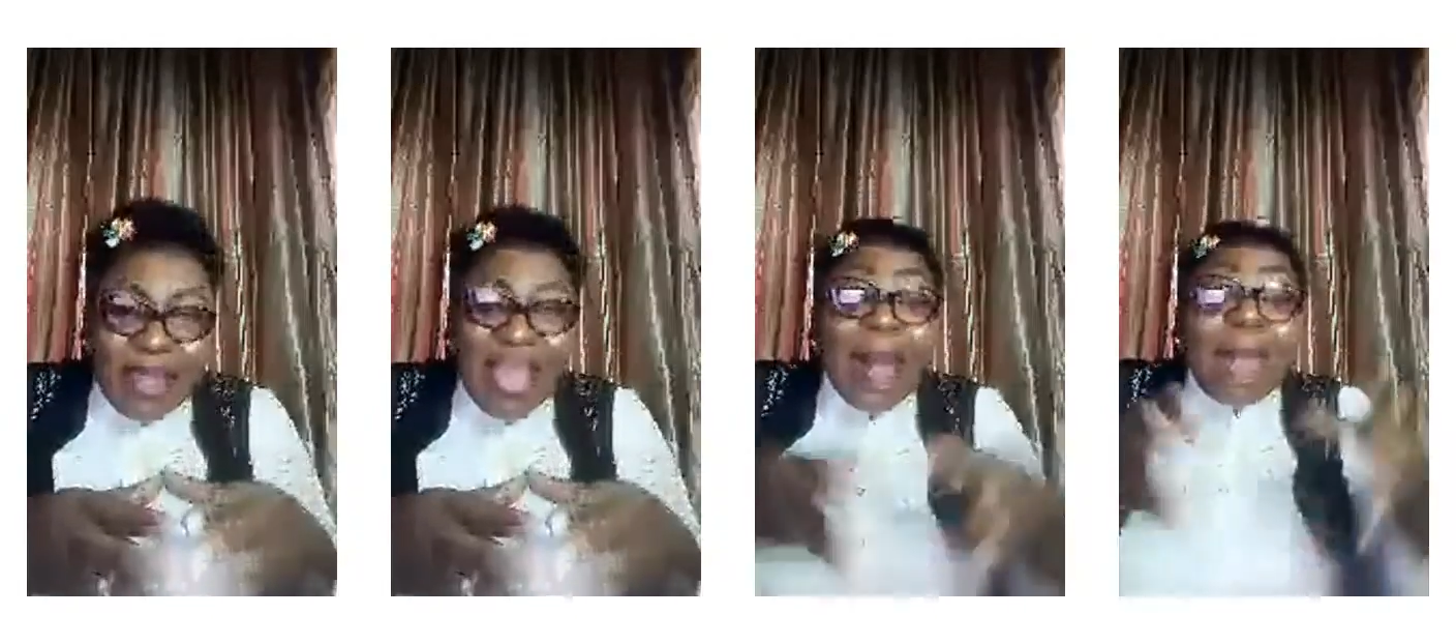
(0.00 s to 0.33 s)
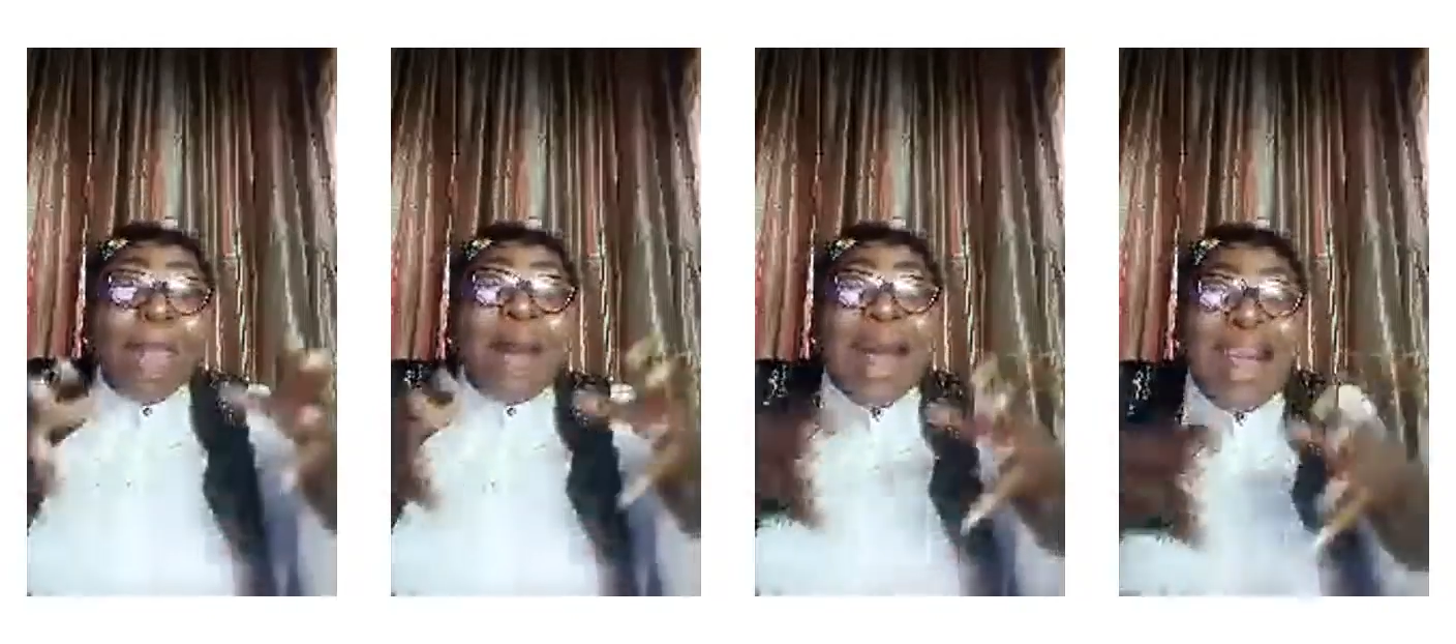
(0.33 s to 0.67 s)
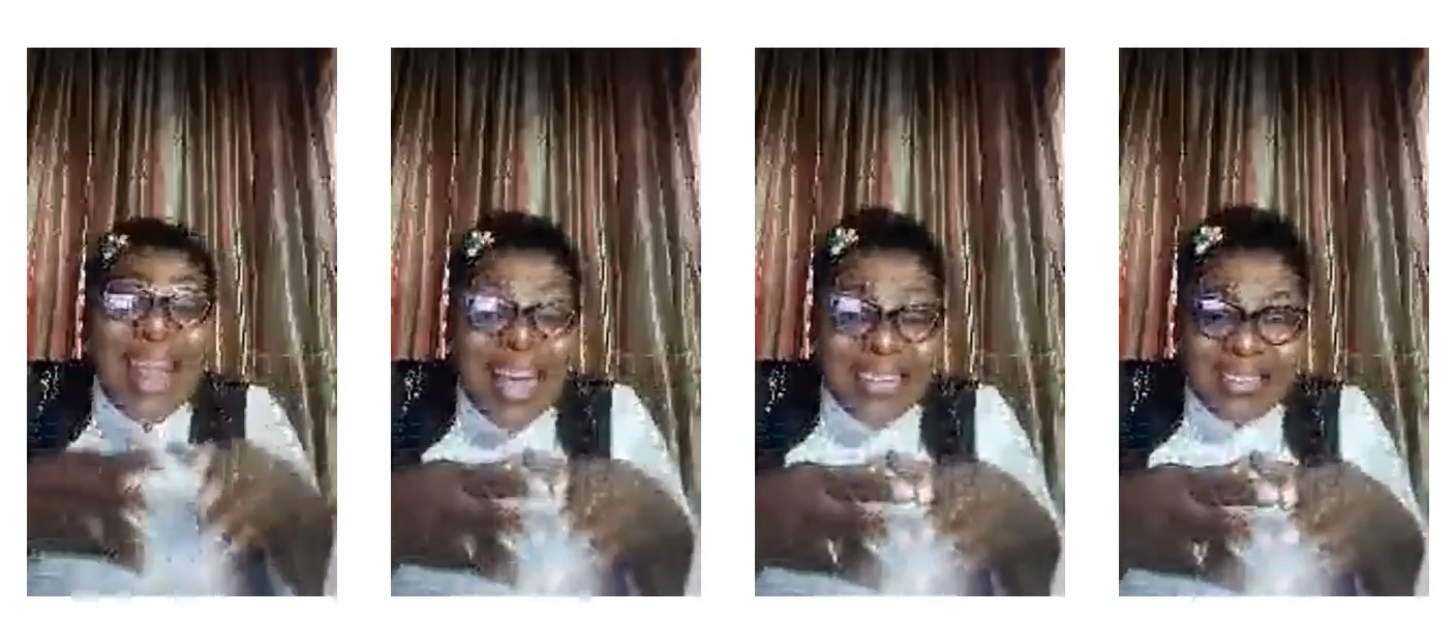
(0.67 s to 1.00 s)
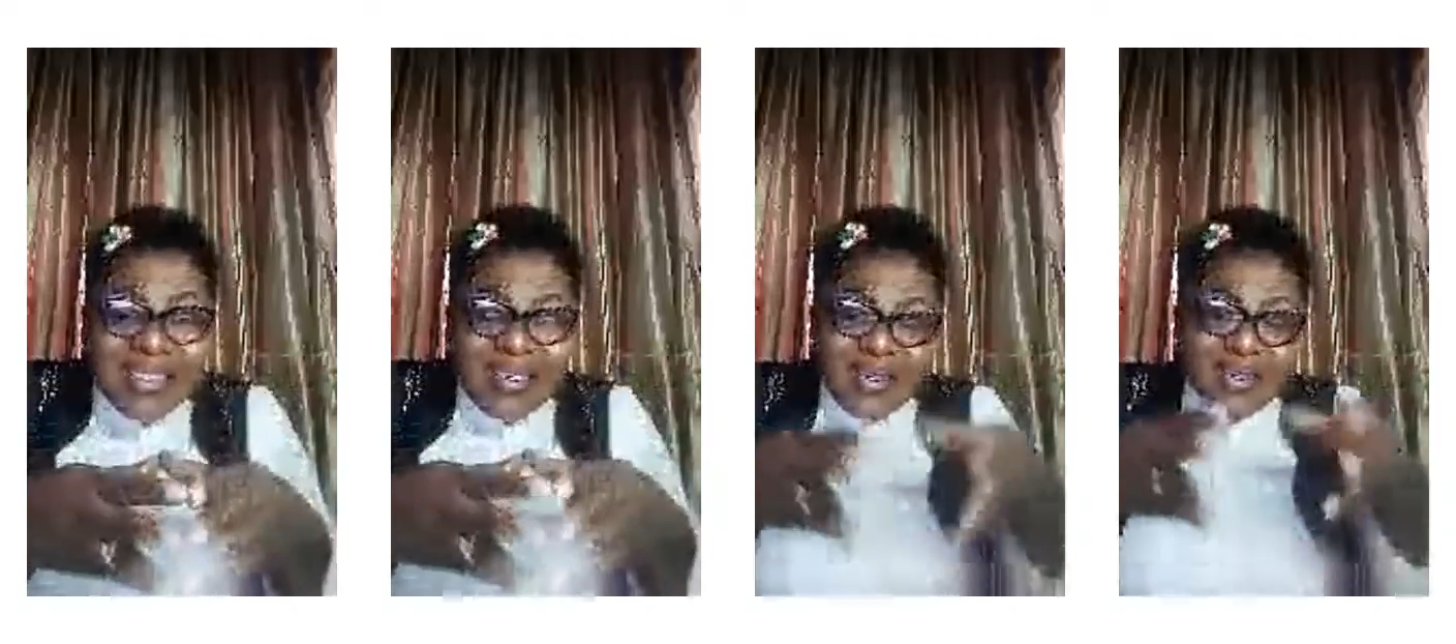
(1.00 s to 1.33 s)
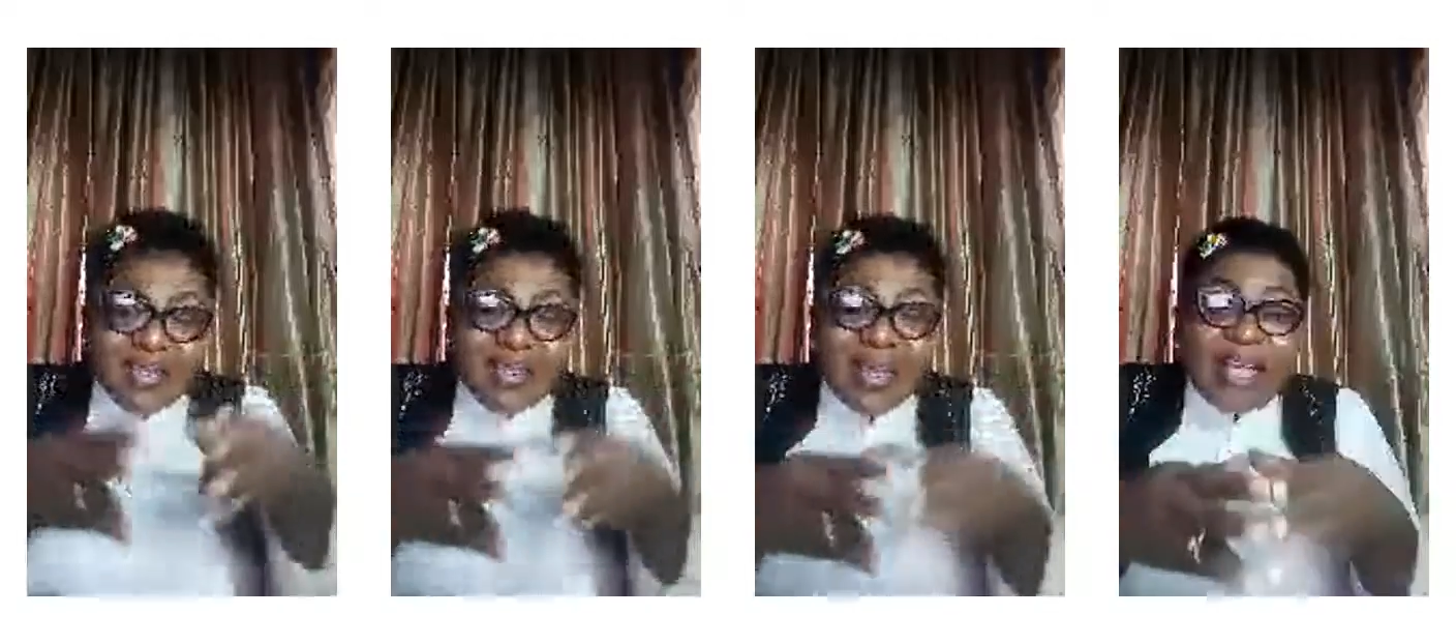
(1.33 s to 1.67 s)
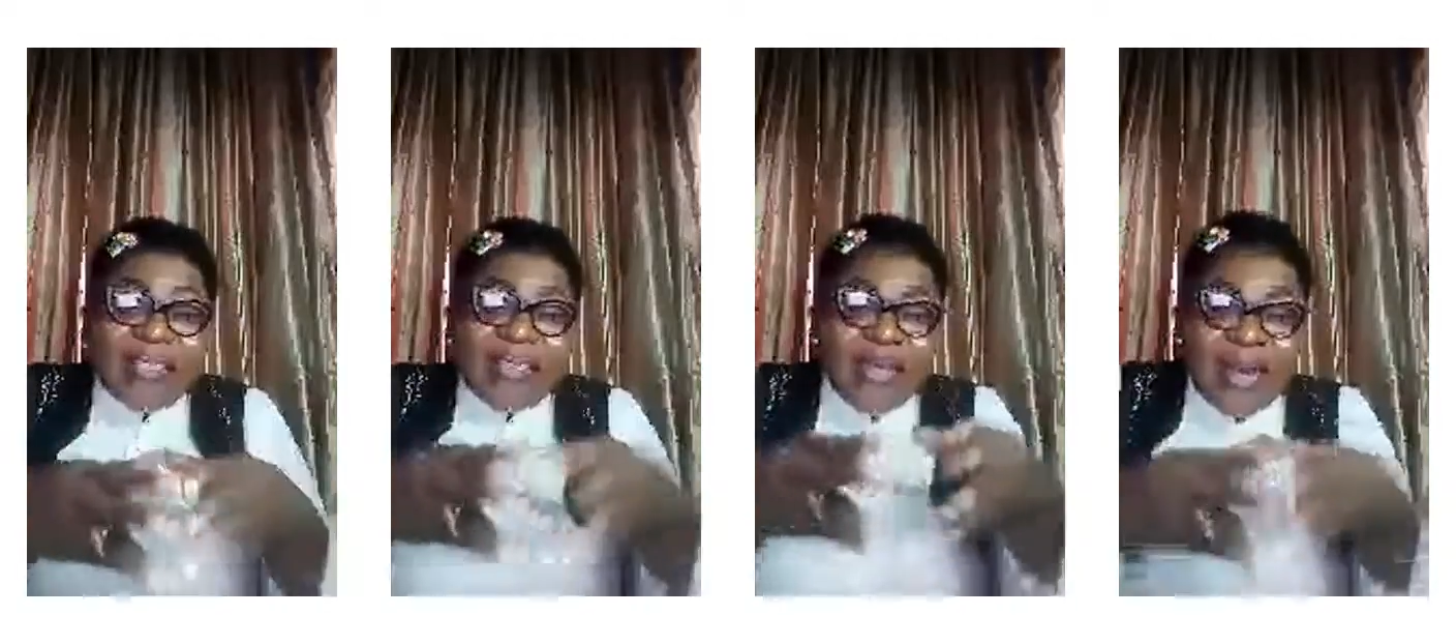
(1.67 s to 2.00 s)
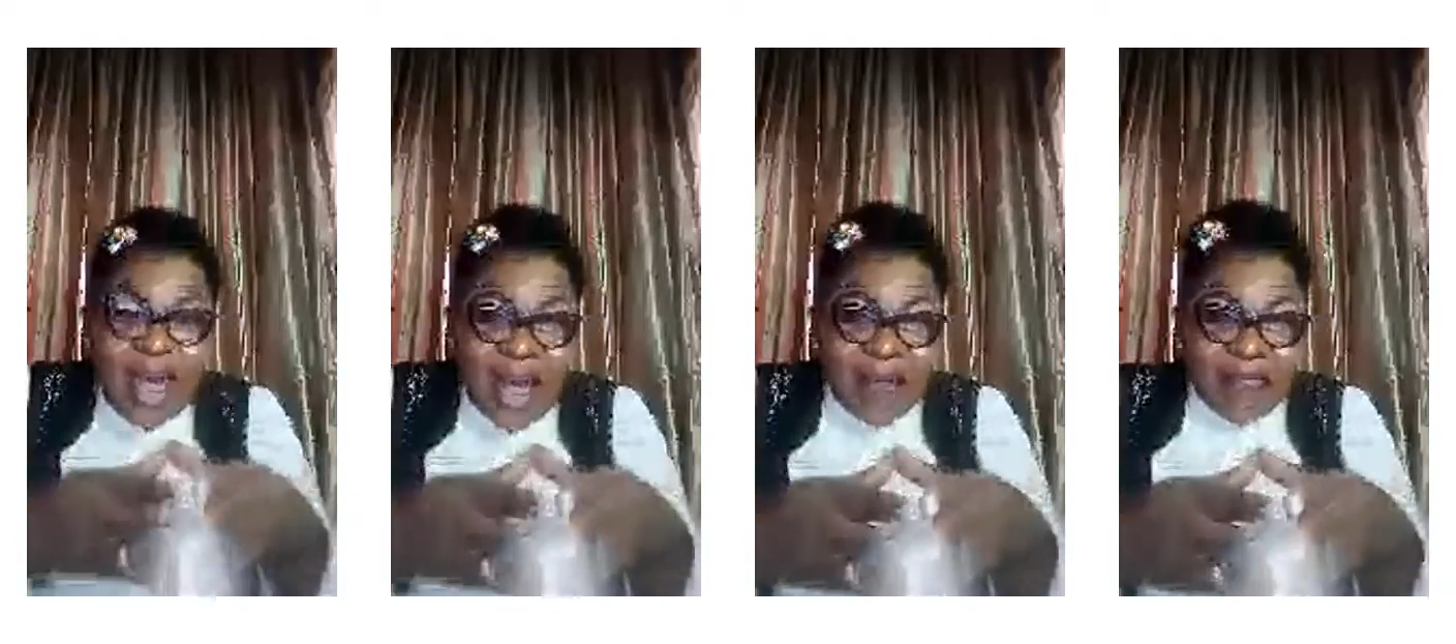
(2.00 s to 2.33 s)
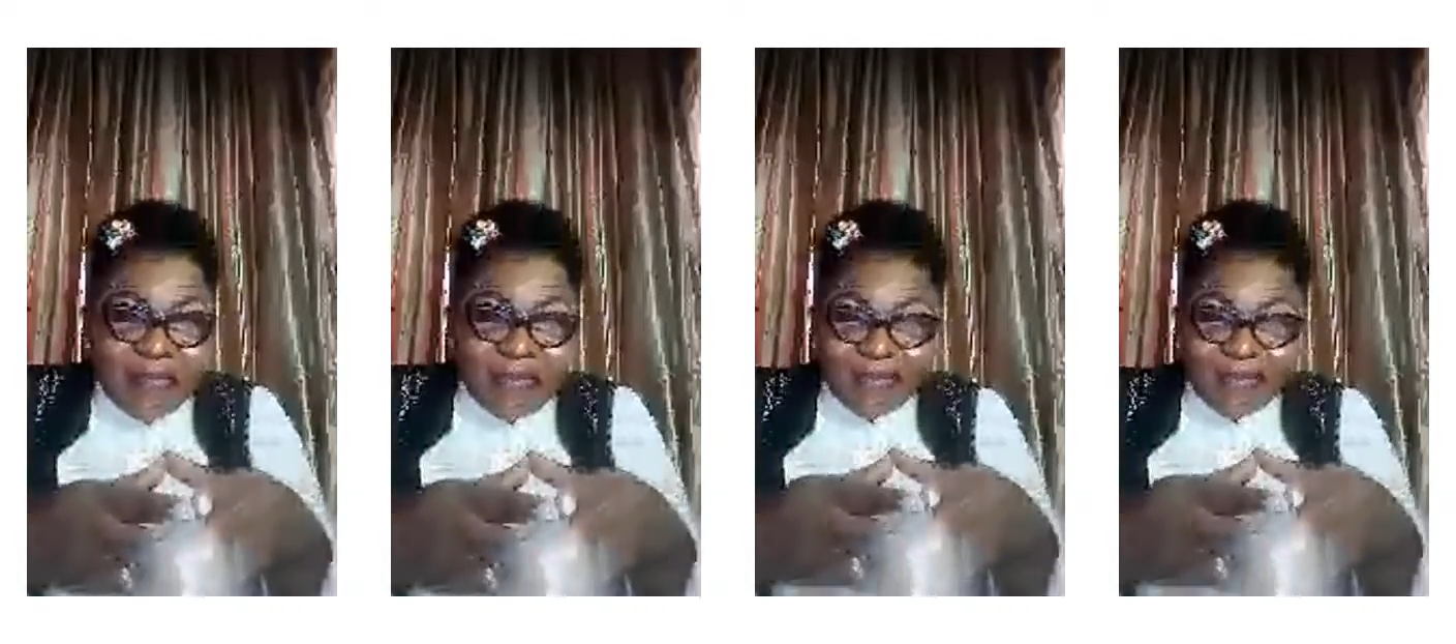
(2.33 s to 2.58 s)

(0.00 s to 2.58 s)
a balanced sex life.